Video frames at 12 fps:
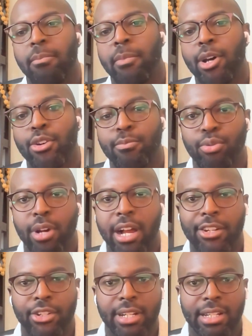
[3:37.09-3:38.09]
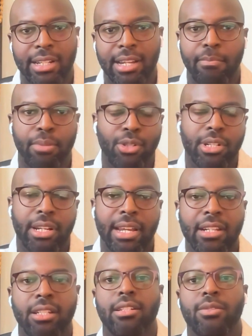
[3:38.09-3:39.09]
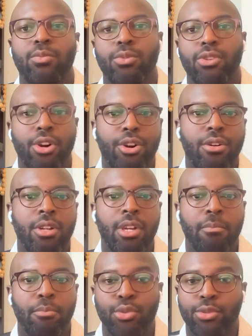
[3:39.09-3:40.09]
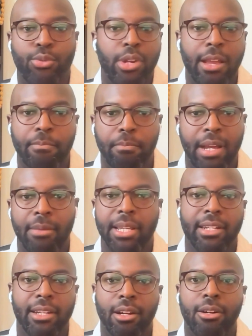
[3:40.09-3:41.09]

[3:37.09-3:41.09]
My other project that I built to exit were all bootstrapped by myself.